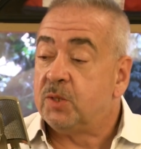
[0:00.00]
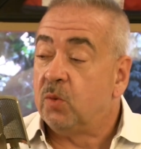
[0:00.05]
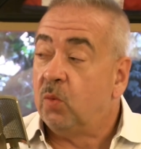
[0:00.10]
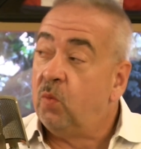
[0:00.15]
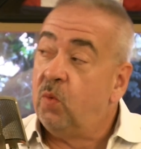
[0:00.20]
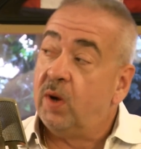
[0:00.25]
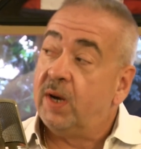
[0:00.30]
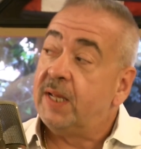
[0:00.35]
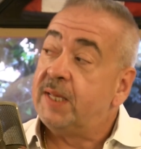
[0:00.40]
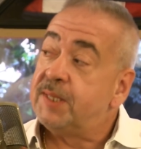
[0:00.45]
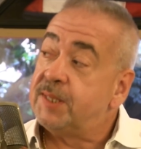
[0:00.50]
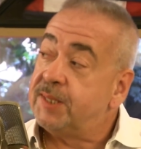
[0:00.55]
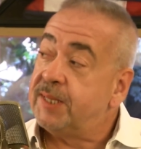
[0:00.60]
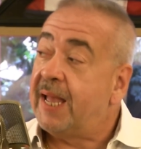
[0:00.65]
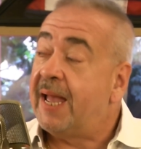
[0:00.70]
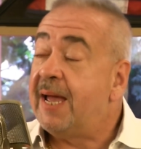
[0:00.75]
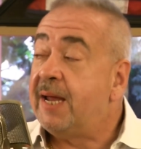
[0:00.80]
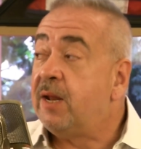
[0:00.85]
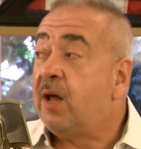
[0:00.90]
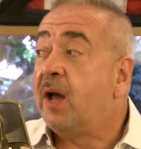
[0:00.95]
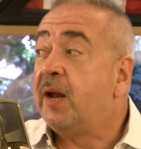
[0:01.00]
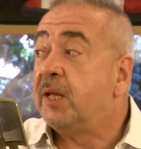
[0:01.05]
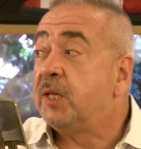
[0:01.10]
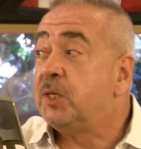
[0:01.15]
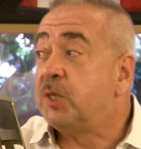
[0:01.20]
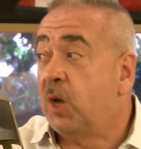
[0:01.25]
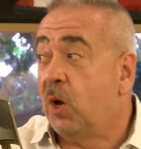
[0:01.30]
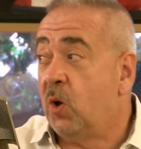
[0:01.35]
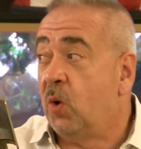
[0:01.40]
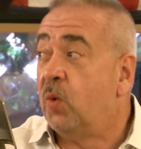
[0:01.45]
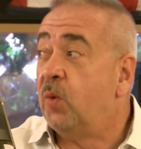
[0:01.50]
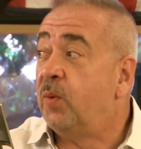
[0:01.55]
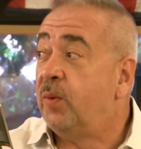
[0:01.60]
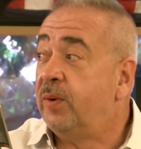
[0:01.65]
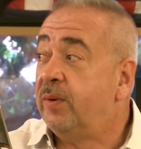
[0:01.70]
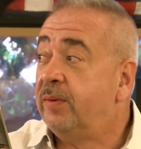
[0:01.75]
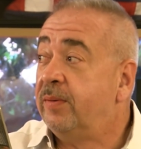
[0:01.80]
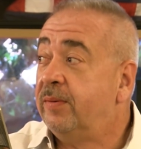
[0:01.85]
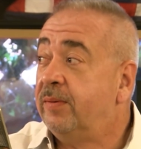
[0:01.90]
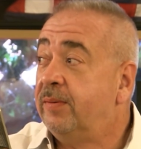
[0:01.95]
would it stand on its
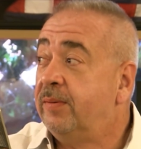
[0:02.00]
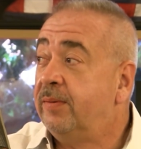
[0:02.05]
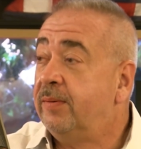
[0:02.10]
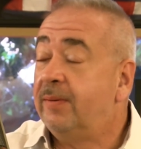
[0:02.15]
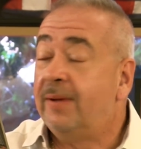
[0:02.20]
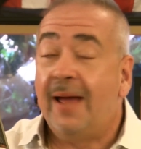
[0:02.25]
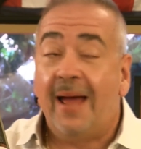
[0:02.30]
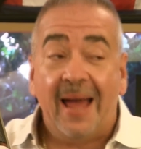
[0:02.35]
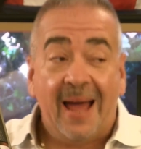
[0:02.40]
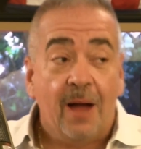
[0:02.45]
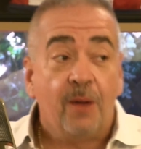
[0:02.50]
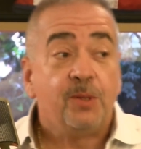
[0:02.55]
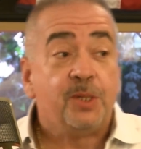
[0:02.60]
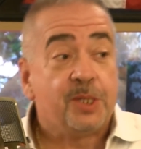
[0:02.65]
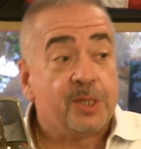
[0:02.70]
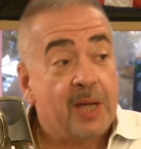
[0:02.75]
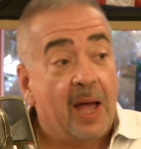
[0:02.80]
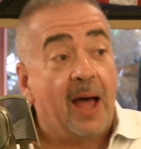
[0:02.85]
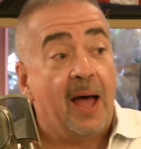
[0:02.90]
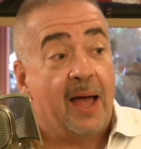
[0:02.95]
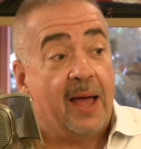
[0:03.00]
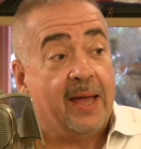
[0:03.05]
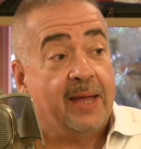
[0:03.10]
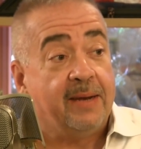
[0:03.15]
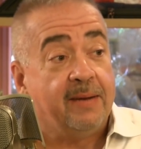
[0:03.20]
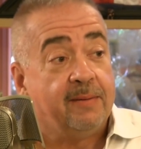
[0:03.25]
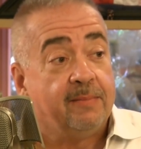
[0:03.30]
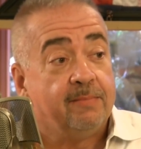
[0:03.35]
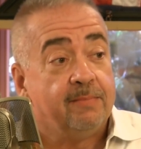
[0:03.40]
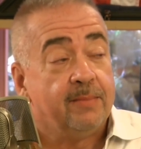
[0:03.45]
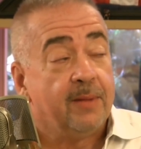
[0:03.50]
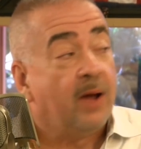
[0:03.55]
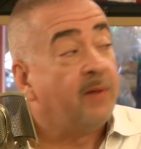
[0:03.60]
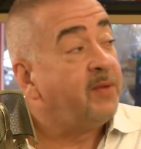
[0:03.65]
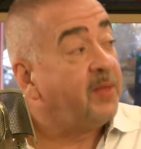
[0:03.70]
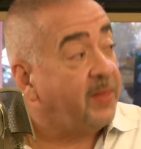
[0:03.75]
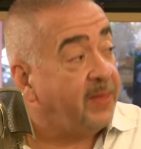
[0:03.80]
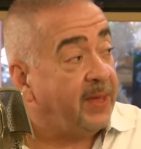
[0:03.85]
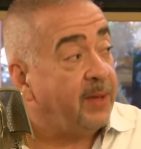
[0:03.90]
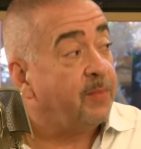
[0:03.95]
own outside of
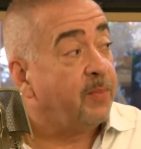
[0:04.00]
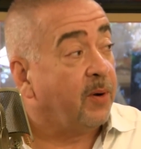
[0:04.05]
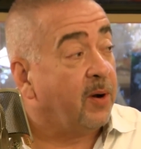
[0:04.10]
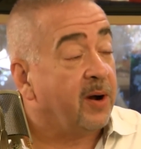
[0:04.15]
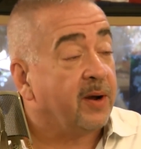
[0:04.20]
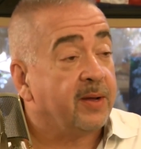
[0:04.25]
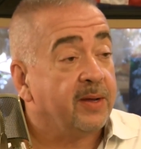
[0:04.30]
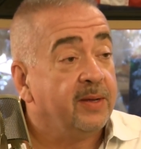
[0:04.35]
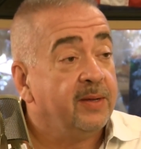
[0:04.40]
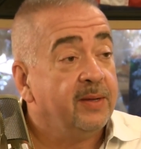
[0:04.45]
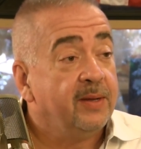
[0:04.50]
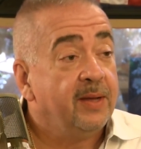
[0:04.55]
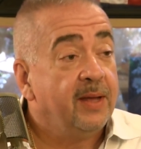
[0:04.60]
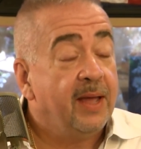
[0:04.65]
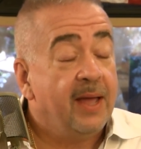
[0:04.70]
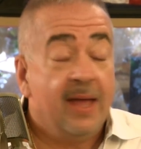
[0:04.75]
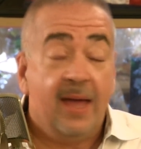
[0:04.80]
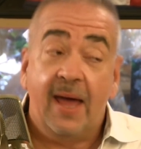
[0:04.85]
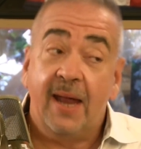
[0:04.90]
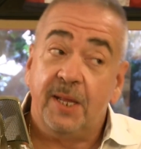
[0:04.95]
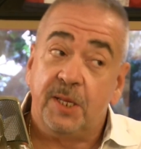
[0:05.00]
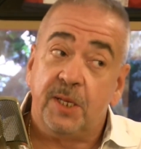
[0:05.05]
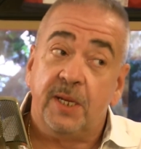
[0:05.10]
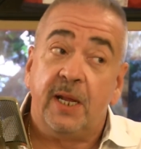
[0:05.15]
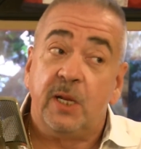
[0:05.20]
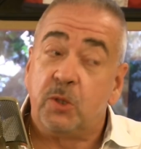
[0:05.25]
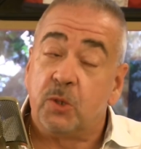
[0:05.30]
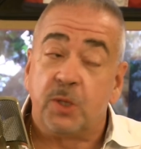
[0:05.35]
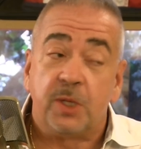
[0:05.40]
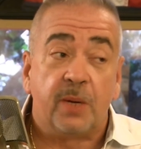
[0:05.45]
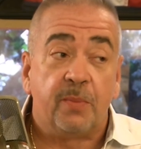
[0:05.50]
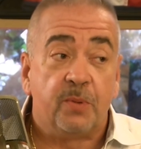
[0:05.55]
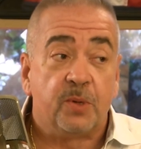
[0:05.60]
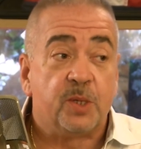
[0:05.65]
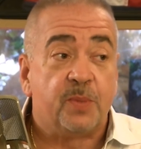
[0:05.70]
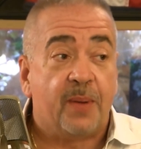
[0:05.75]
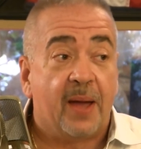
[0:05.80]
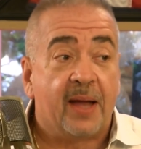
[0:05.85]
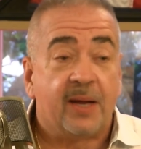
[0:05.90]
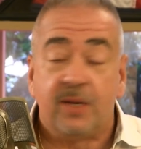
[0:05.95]
a theme park. And it's an interesting
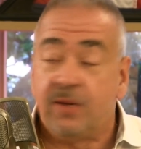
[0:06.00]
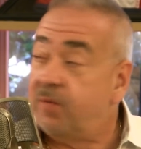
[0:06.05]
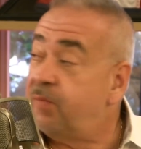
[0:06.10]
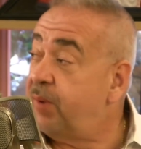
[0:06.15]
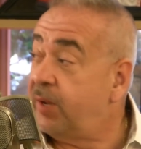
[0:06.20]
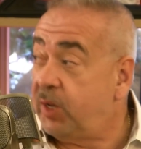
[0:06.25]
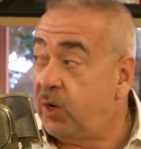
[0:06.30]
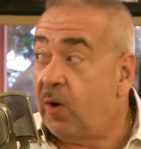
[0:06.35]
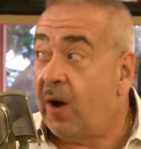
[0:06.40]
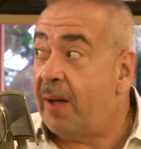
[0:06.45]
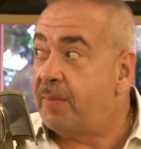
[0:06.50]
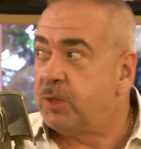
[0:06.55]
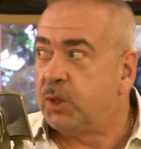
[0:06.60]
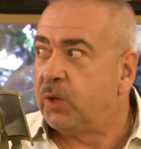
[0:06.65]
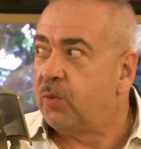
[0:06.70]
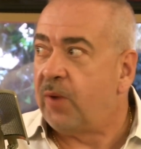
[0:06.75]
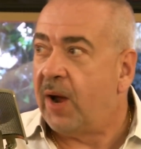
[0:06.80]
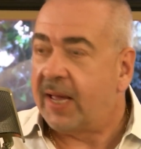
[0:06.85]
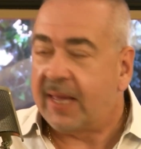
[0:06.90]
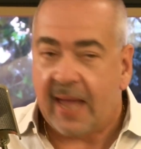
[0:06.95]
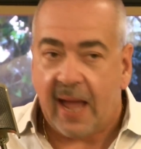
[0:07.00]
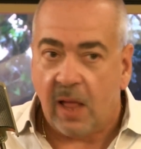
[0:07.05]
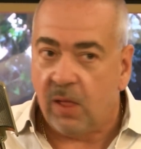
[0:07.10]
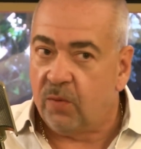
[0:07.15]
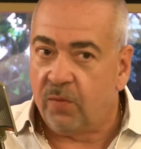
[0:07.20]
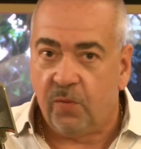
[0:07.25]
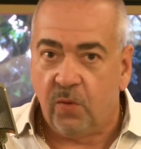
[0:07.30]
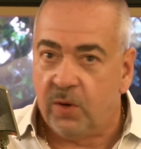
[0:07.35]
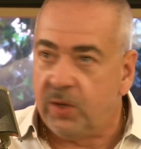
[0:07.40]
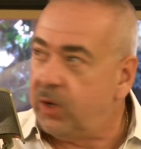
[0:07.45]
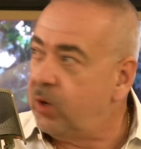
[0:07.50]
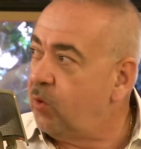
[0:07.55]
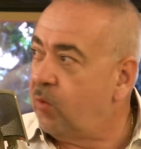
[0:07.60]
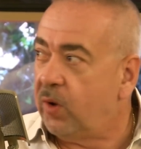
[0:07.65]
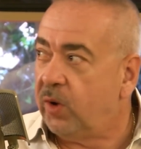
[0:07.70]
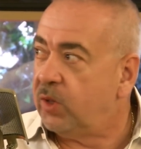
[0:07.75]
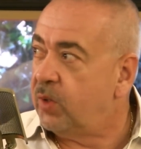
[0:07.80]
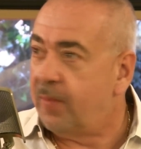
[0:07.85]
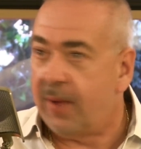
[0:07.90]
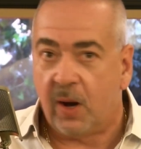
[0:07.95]
perspective, but you're absolutely right. California
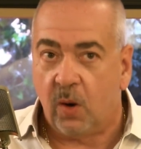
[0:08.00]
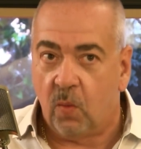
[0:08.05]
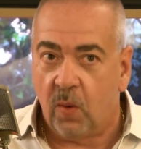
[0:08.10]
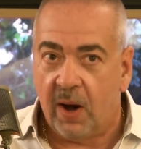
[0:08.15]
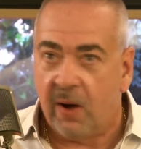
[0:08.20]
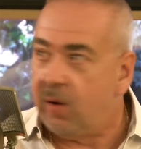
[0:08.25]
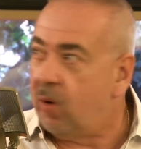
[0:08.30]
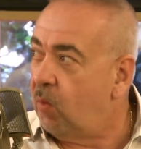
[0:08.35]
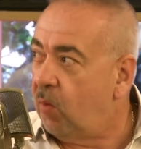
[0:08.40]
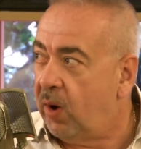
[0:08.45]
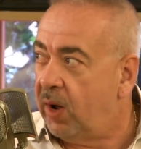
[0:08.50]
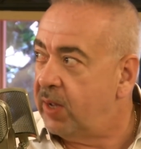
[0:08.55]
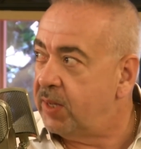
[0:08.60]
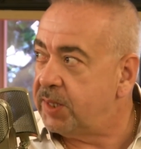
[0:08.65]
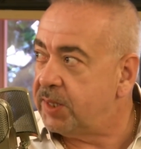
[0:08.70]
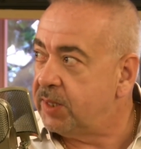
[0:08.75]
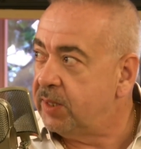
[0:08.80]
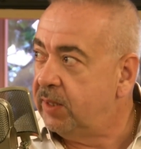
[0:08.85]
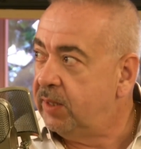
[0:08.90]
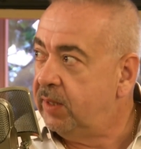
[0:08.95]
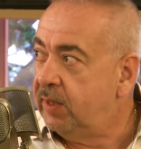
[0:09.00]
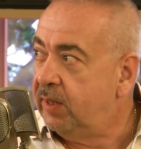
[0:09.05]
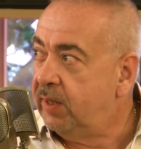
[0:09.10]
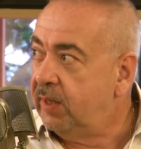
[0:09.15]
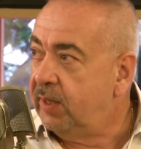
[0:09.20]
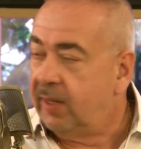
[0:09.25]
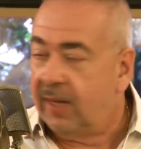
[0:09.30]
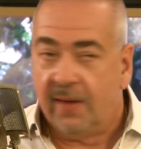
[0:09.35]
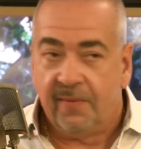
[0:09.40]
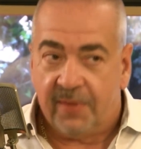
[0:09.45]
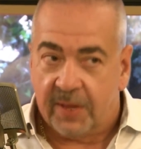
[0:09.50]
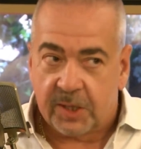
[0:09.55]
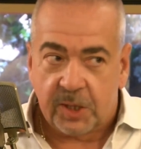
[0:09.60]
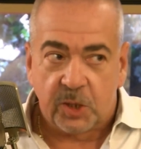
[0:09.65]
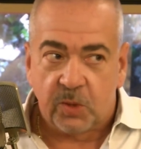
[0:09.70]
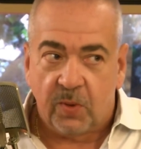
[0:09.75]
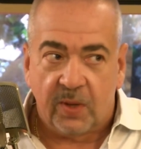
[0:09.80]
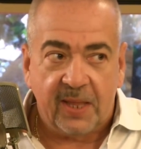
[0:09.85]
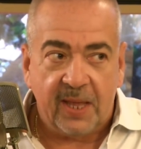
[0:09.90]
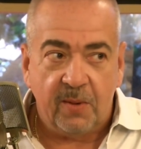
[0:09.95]
Grill, no matter where it was, if this
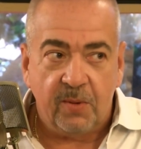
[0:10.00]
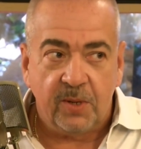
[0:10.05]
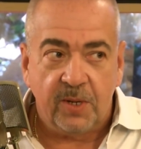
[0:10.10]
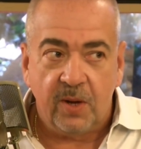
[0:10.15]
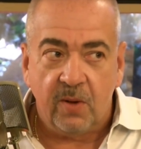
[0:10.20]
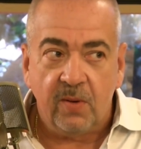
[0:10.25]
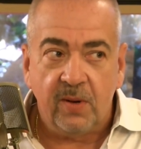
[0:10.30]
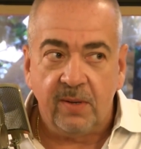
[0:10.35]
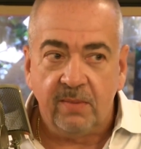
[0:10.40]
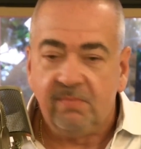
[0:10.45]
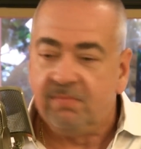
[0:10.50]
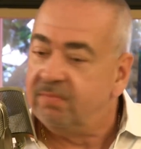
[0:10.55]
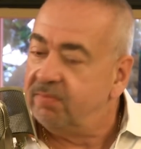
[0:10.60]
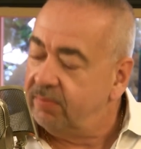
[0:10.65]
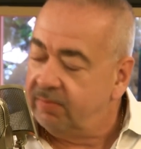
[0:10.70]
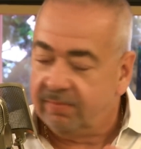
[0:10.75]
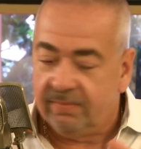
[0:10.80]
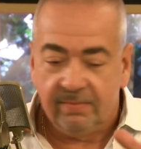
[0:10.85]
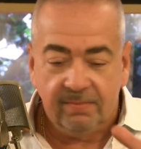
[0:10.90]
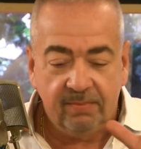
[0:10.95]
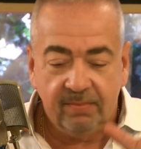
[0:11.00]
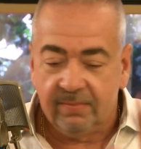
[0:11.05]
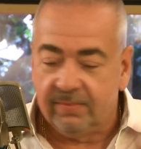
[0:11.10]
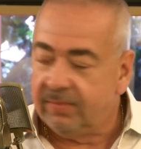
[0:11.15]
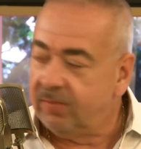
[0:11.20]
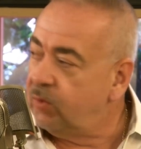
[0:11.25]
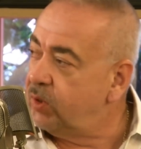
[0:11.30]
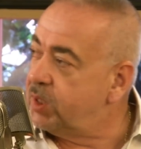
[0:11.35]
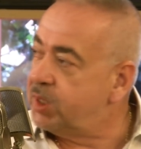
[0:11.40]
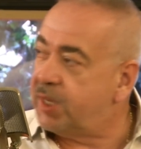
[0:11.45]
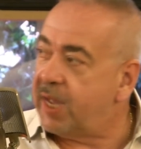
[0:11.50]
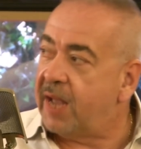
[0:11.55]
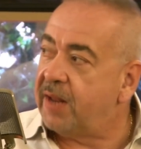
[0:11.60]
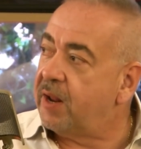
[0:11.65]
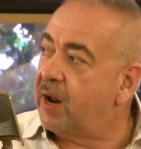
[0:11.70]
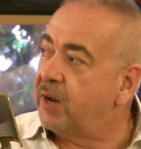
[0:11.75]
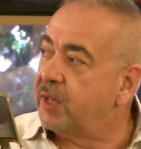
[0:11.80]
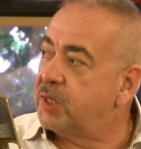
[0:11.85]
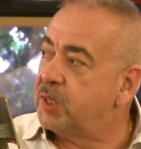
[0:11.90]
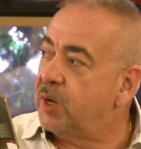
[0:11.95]
is what they were doing, would
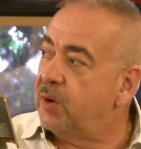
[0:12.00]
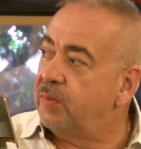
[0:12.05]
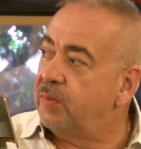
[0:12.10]
stand on its own.